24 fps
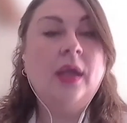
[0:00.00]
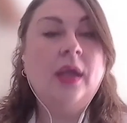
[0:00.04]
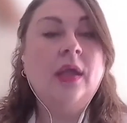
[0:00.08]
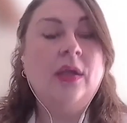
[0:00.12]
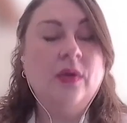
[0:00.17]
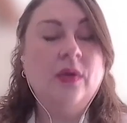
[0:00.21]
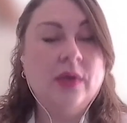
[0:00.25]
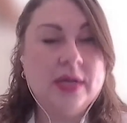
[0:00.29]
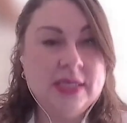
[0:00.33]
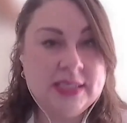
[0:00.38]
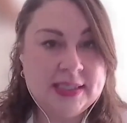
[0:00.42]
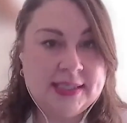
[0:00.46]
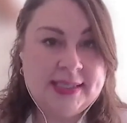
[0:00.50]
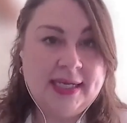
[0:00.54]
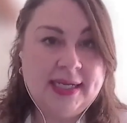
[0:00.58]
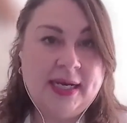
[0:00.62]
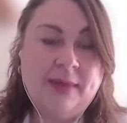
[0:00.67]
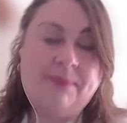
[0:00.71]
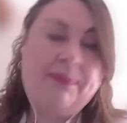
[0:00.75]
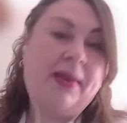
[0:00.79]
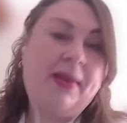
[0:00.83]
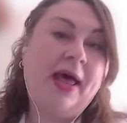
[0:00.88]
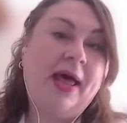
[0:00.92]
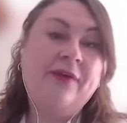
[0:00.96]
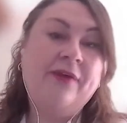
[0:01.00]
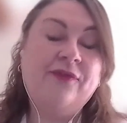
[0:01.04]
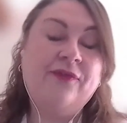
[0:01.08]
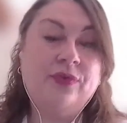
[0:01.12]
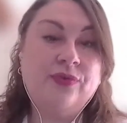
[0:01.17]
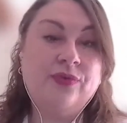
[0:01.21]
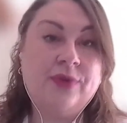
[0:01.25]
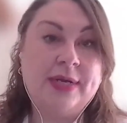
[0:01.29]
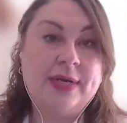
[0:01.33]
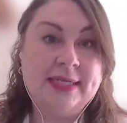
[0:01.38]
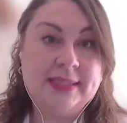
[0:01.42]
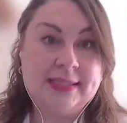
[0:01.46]
you can still apply
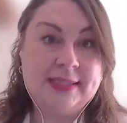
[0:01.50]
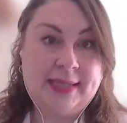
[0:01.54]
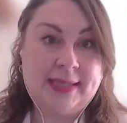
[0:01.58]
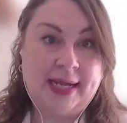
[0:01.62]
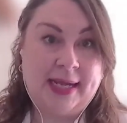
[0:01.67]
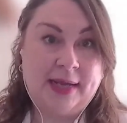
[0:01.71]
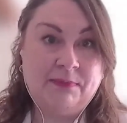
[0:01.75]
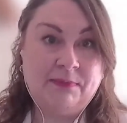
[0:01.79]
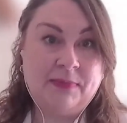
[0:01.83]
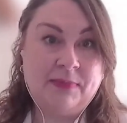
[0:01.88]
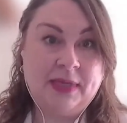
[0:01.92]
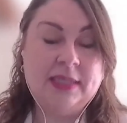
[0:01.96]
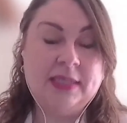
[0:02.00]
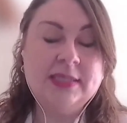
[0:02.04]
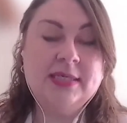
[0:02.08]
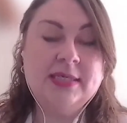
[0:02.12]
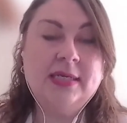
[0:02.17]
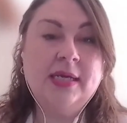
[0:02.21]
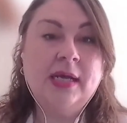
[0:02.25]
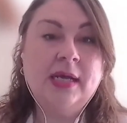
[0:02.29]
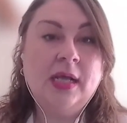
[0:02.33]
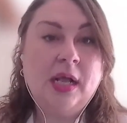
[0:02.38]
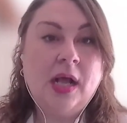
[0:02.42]
for reinstatement.